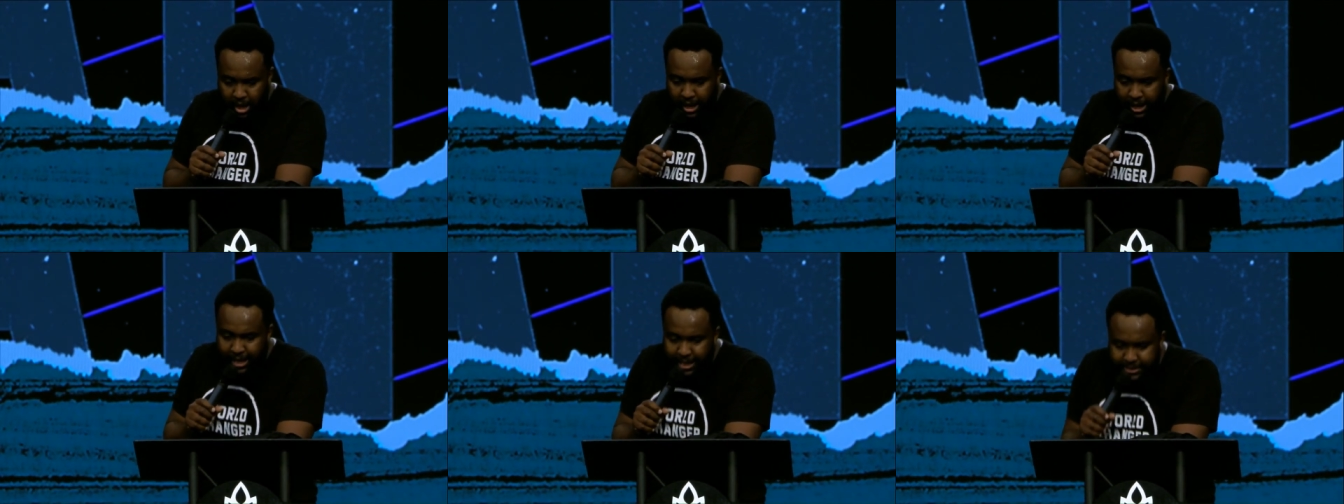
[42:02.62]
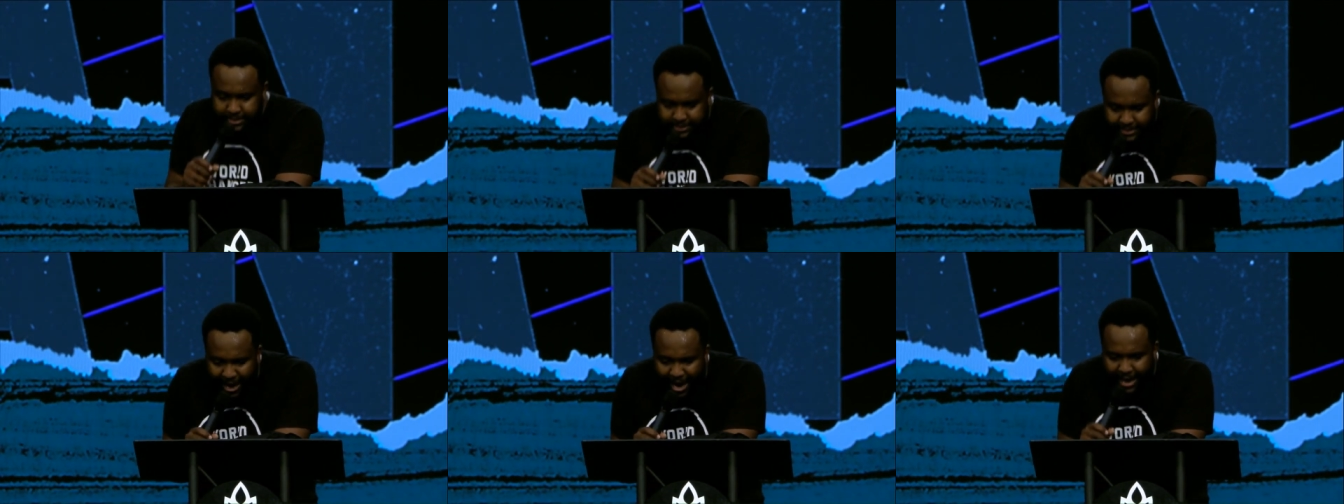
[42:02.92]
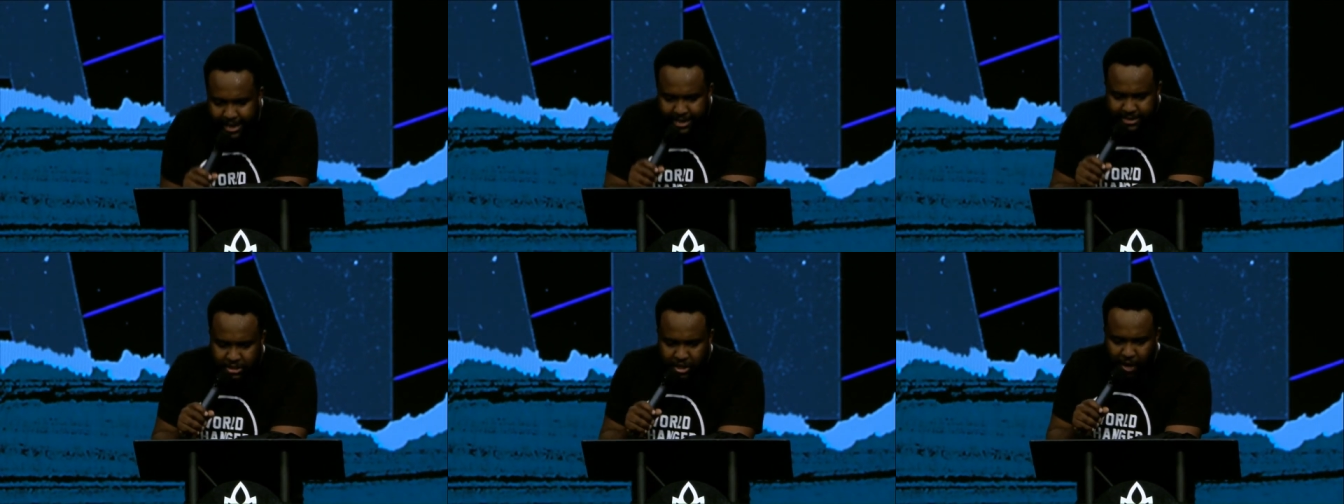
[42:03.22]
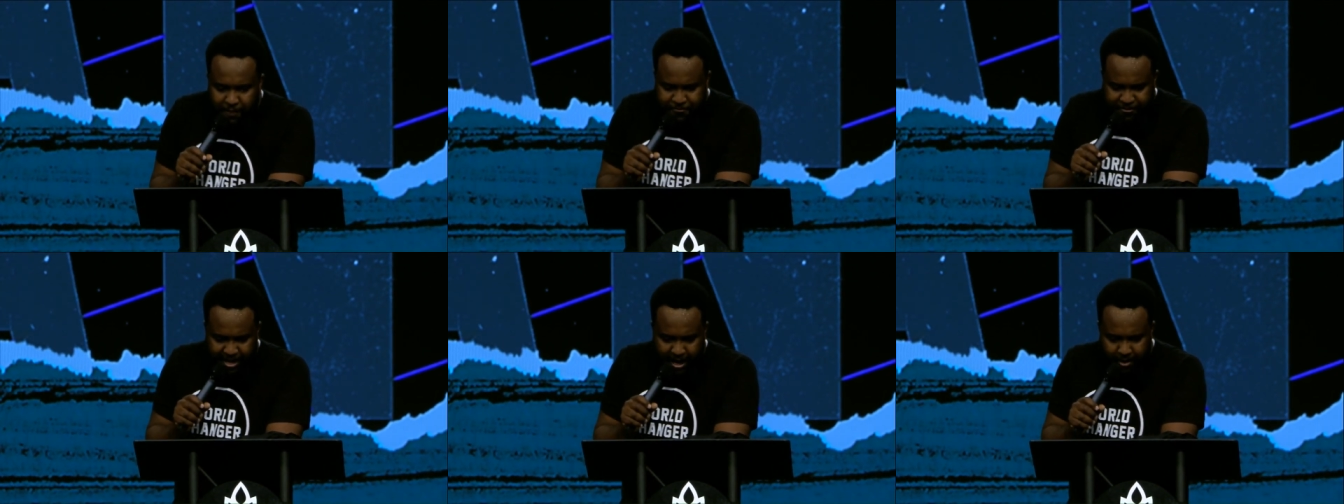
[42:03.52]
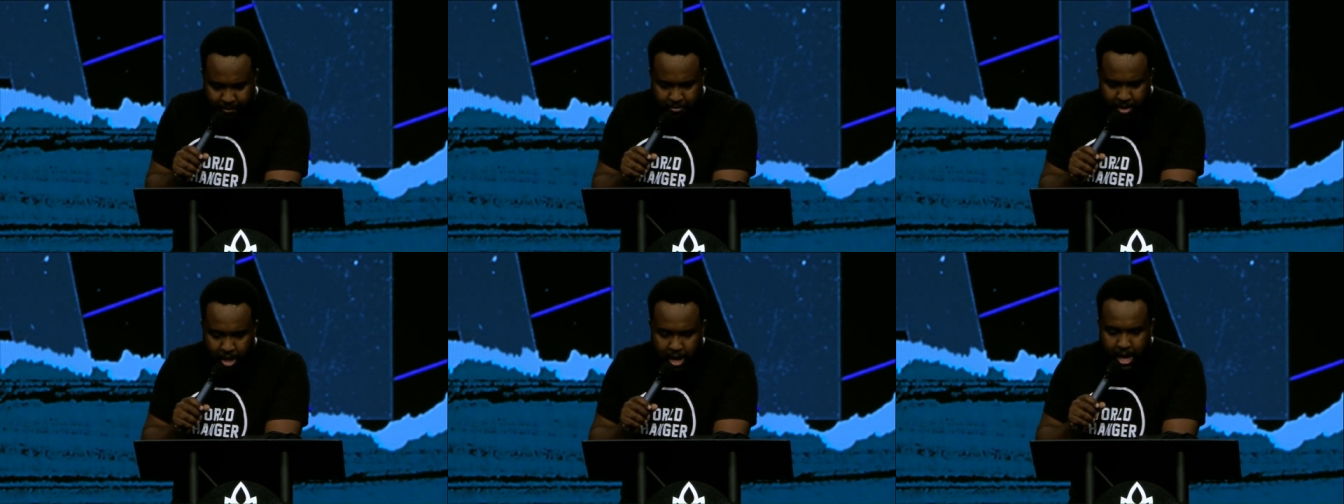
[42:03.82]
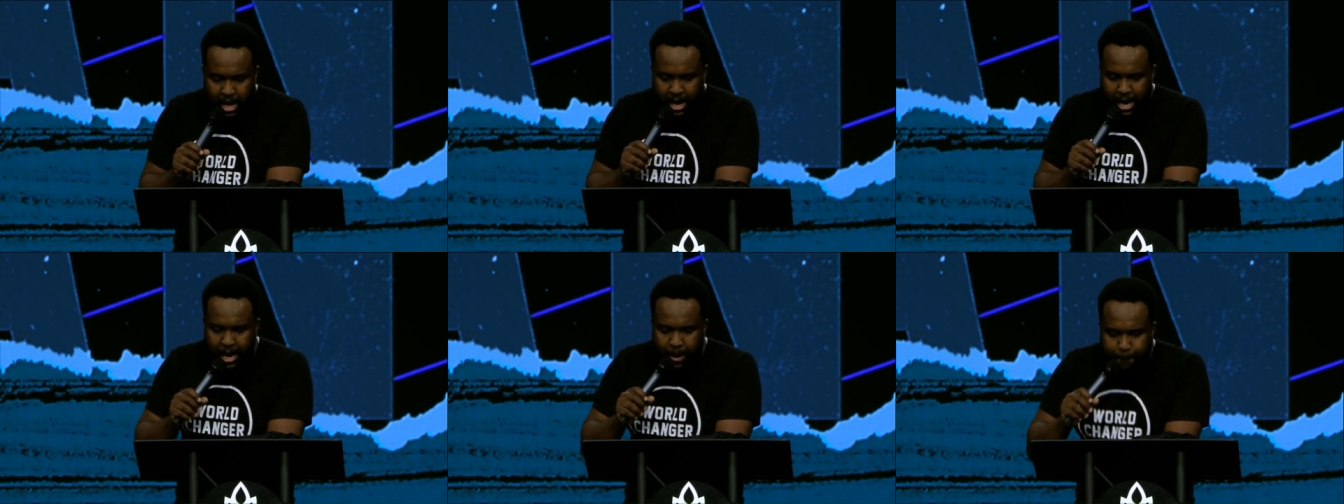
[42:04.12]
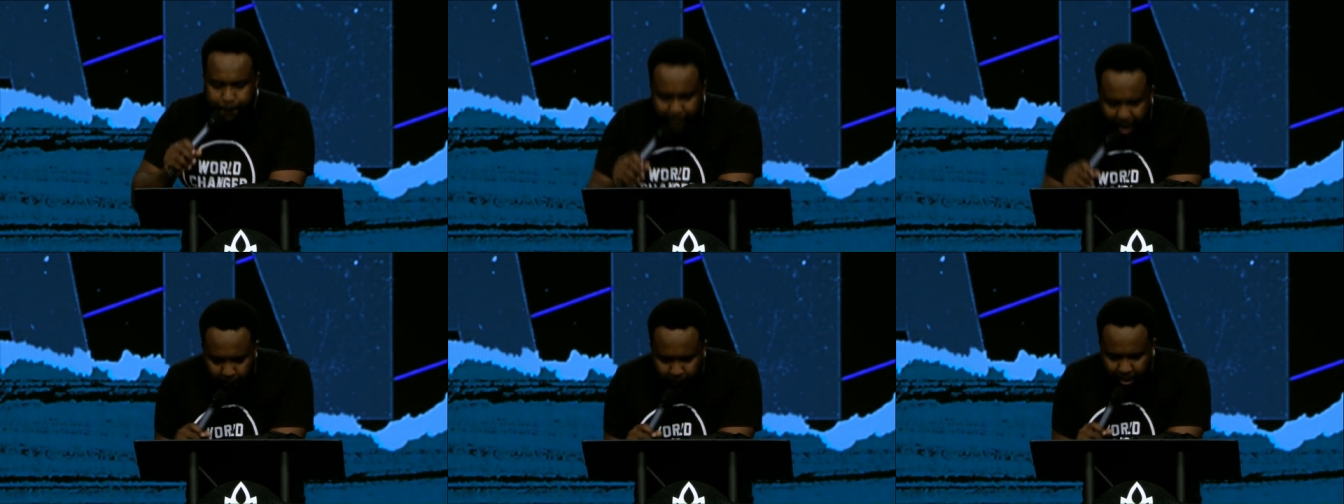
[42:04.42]
in journeys often, in
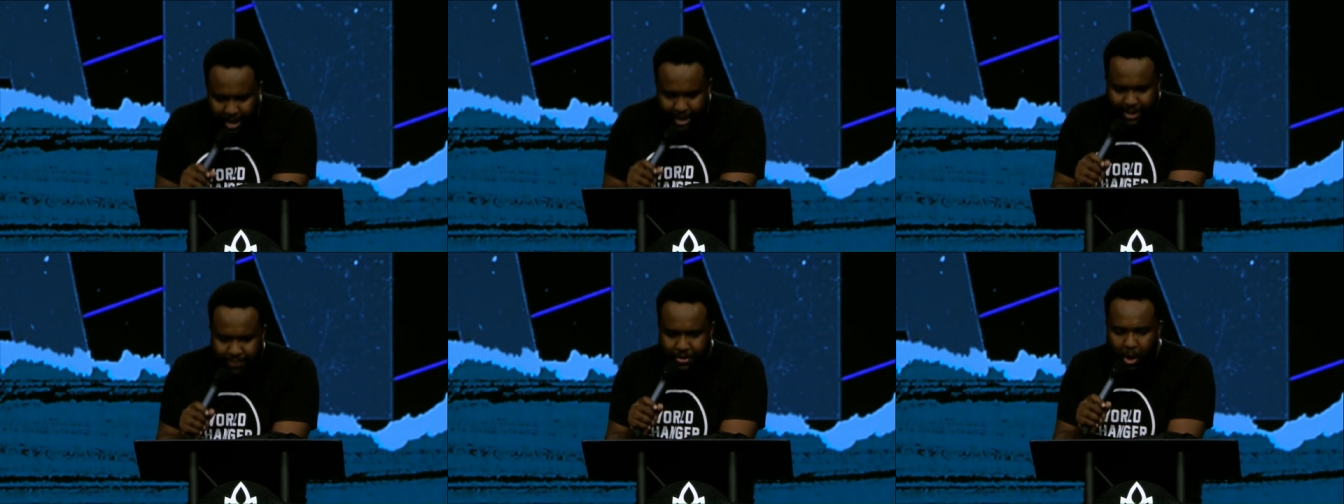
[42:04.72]
peril in